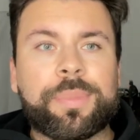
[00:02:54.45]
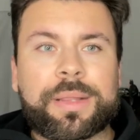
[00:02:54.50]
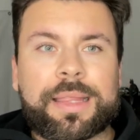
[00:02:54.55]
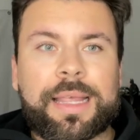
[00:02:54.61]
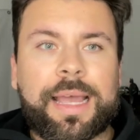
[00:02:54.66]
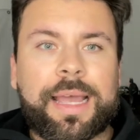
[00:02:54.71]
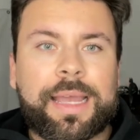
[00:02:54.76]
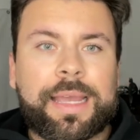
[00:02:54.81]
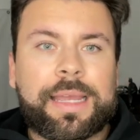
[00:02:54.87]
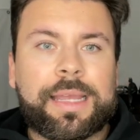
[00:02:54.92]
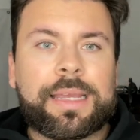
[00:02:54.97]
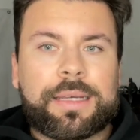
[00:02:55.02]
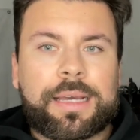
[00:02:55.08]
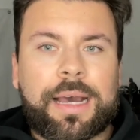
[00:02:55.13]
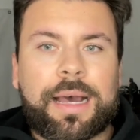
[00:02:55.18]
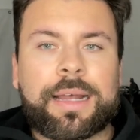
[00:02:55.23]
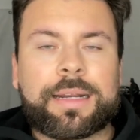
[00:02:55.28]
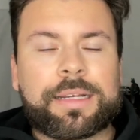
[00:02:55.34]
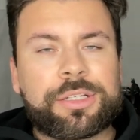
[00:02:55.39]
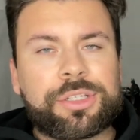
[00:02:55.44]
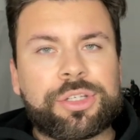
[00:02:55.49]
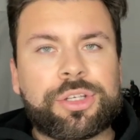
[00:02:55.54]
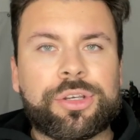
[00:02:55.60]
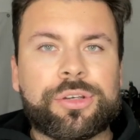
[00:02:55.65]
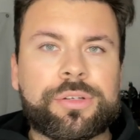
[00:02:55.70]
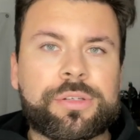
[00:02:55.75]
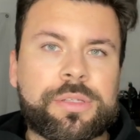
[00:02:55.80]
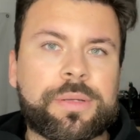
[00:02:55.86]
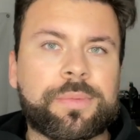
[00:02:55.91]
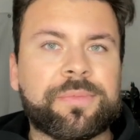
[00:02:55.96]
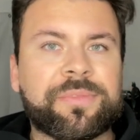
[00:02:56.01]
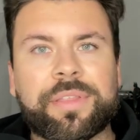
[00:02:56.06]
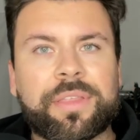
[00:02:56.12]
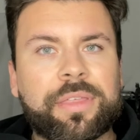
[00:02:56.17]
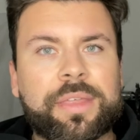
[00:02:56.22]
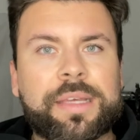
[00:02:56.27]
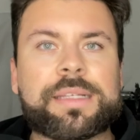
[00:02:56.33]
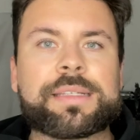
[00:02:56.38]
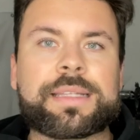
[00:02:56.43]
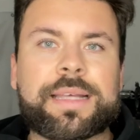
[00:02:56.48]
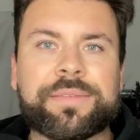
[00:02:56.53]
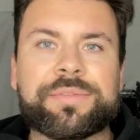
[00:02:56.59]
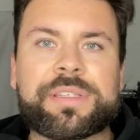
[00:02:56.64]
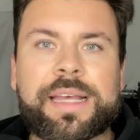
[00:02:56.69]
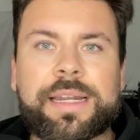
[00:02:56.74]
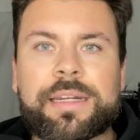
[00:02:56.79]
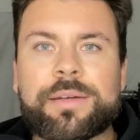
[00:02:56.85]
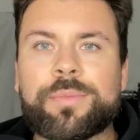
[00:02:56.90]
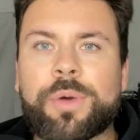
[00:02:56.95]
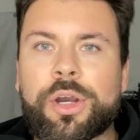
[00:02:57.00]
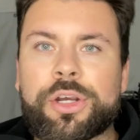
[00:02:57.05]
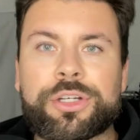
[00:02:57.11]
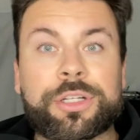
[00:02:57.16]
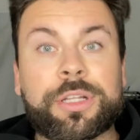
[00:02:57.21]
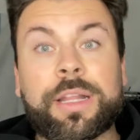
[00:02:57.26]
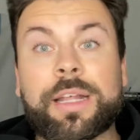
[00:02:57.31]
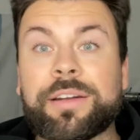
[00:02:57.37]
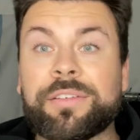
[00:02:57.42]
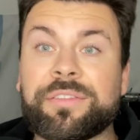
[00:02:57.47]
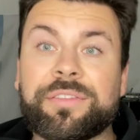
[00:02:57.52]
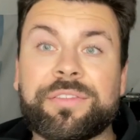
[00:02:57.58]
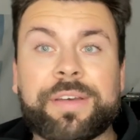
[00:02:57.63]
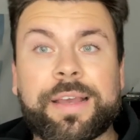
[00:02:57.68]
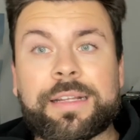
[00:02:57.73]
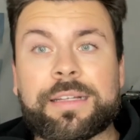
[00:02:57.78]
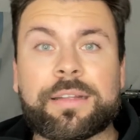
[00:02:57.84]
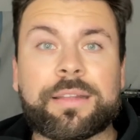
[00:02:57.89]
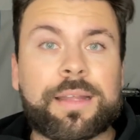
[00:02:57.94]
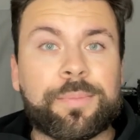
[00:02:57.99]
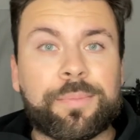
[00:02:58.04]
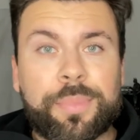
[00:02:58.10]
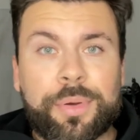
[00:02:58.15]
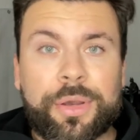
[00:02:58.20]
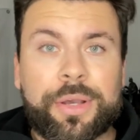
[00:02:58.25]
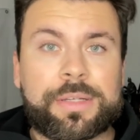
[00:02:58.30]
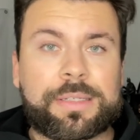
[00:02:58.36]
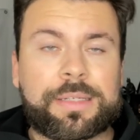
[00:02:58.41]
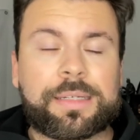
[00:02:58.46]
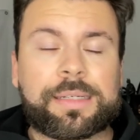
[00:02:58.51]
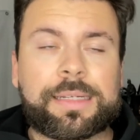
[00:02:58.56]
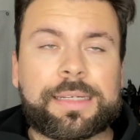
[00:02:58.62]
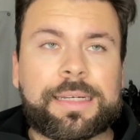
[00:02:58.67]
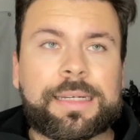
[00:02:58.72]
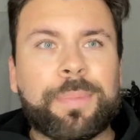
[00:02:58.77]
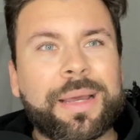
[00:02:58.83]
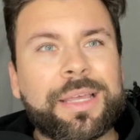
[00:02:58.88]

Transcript: but they can't excuse them for the things they've said in motion that have affected them personally.